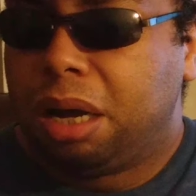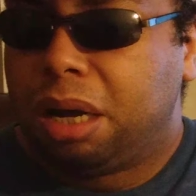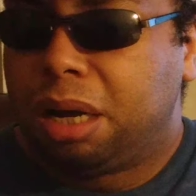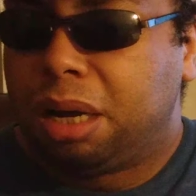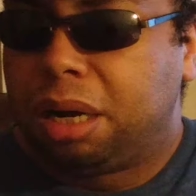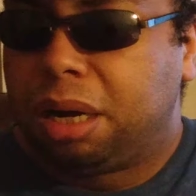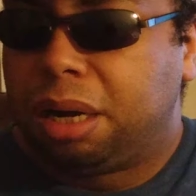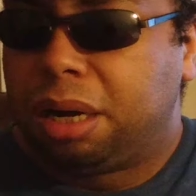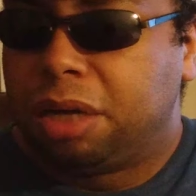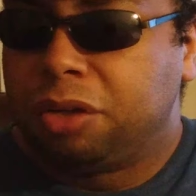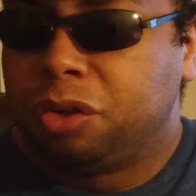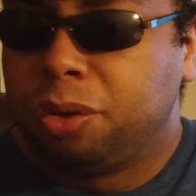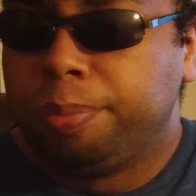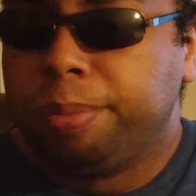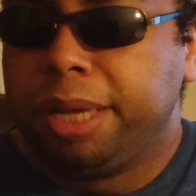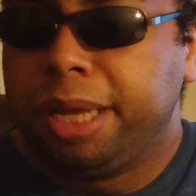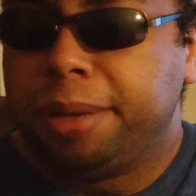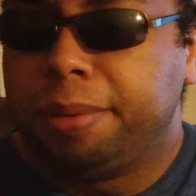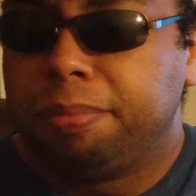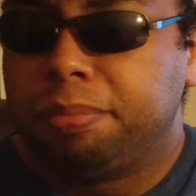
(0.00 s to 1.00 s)
Uh, I do
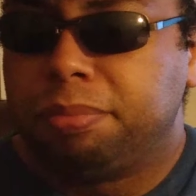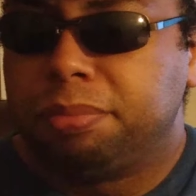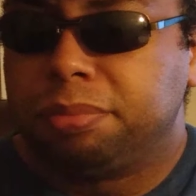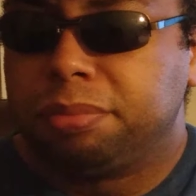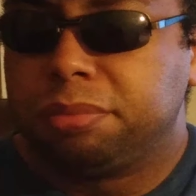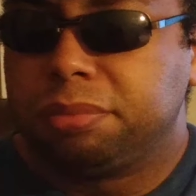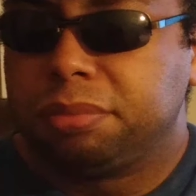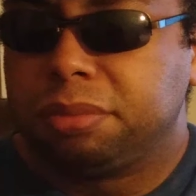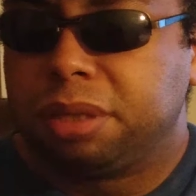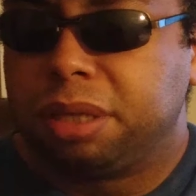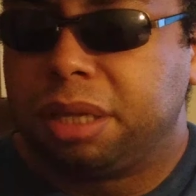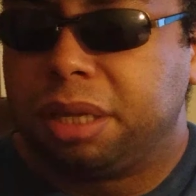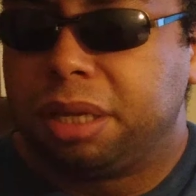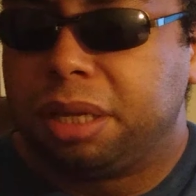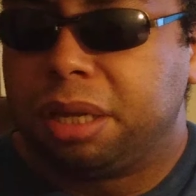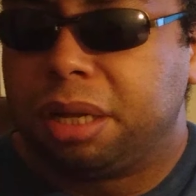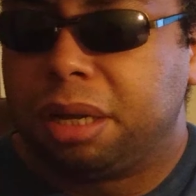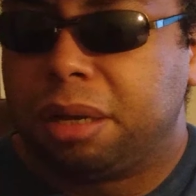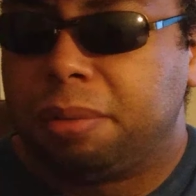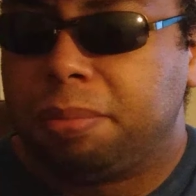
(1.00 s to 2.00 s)
mean
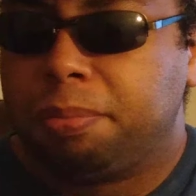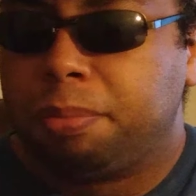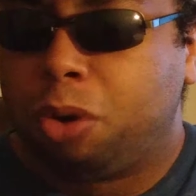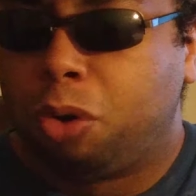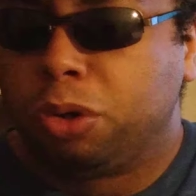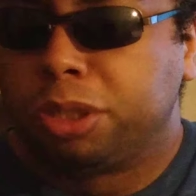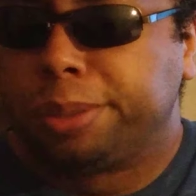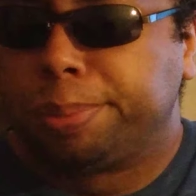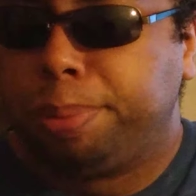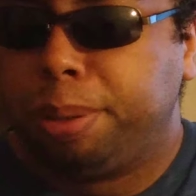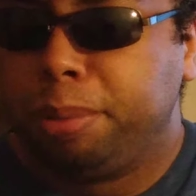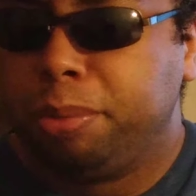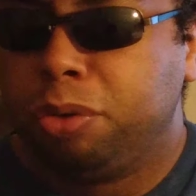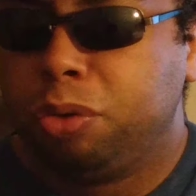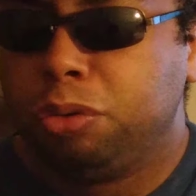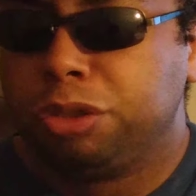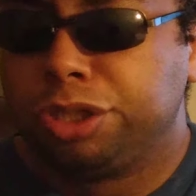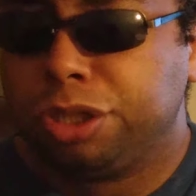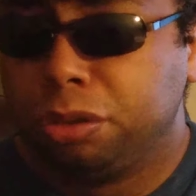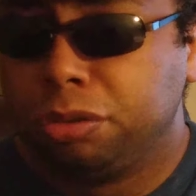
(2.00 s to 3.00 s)
most
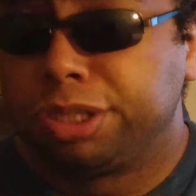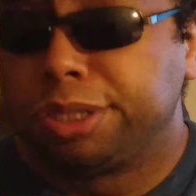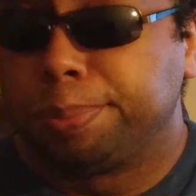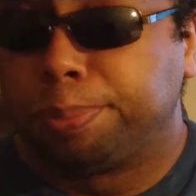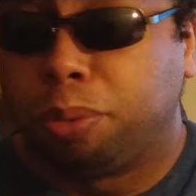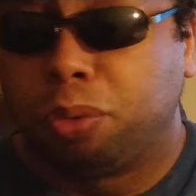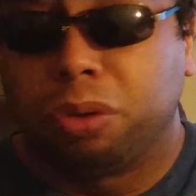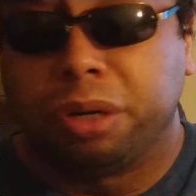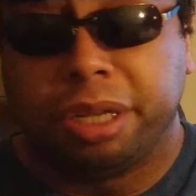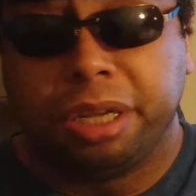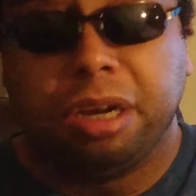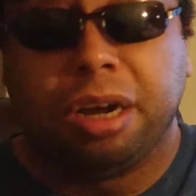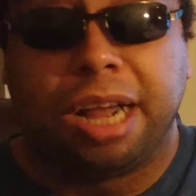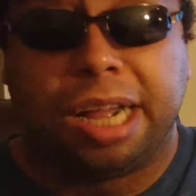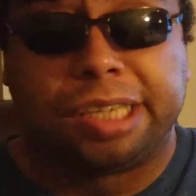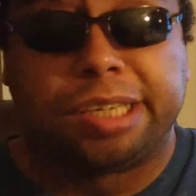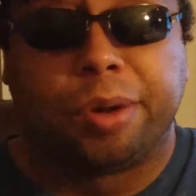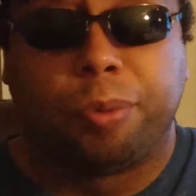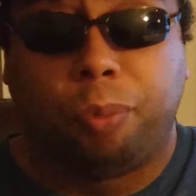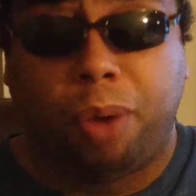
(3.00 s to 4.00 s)
people who do support it are
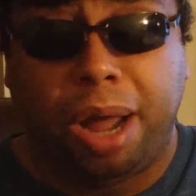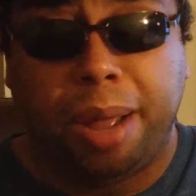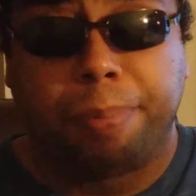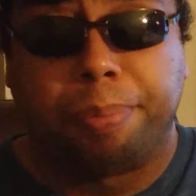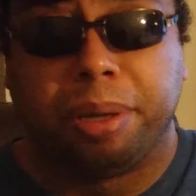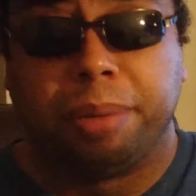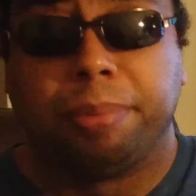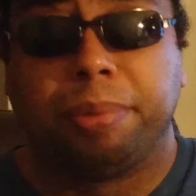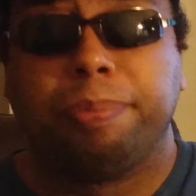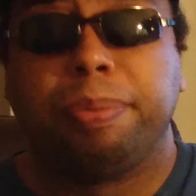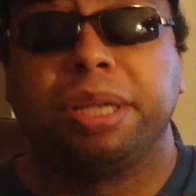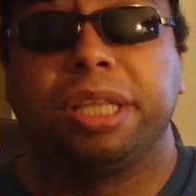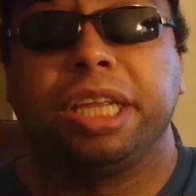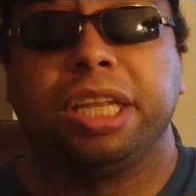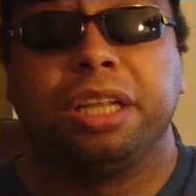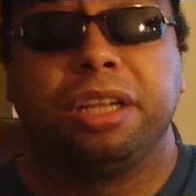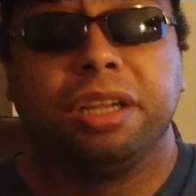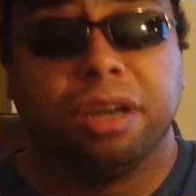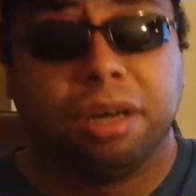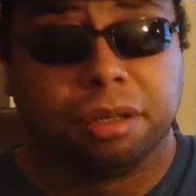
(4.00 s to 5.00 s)
actually white people, but the
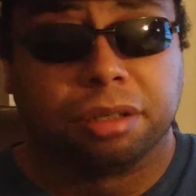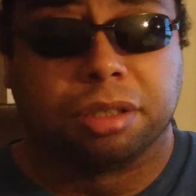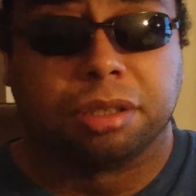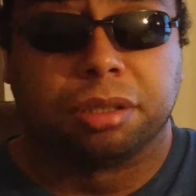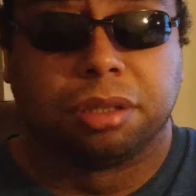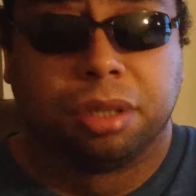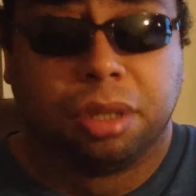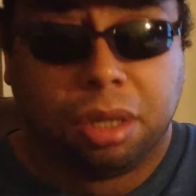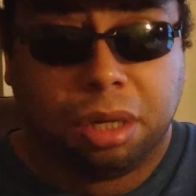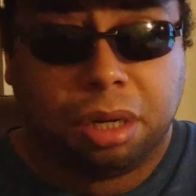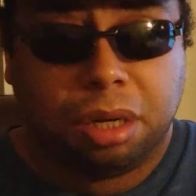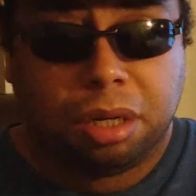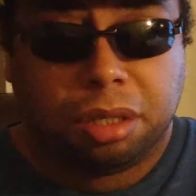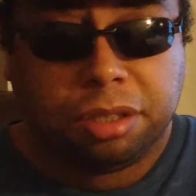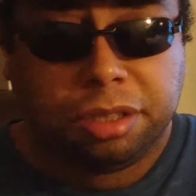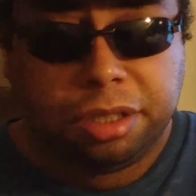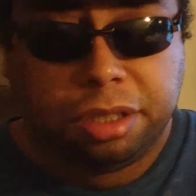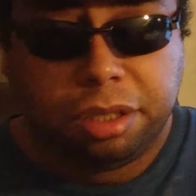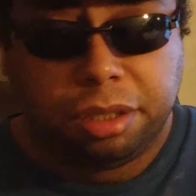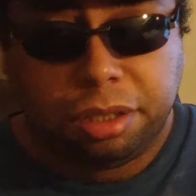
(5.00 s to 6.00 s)
younger,
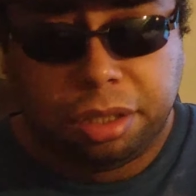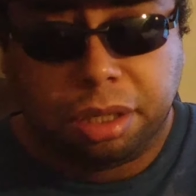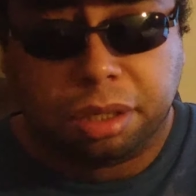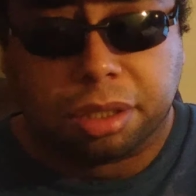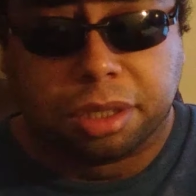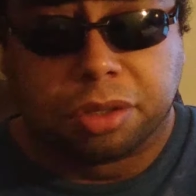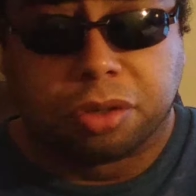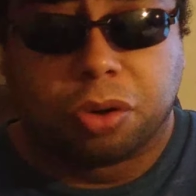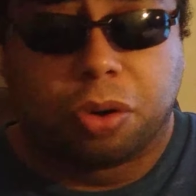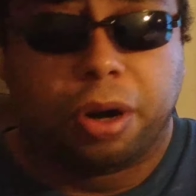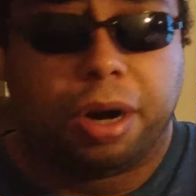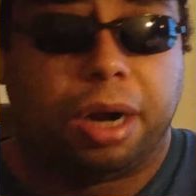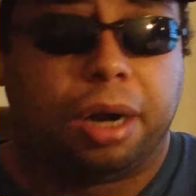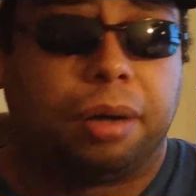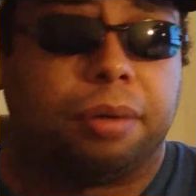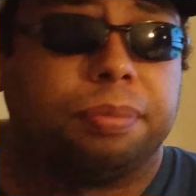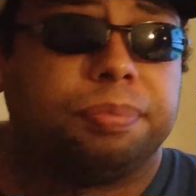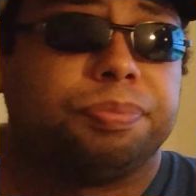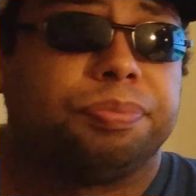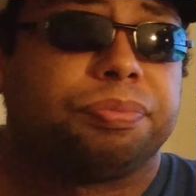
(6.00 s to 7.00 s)
younger
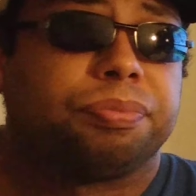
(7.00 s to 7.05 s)
crowd.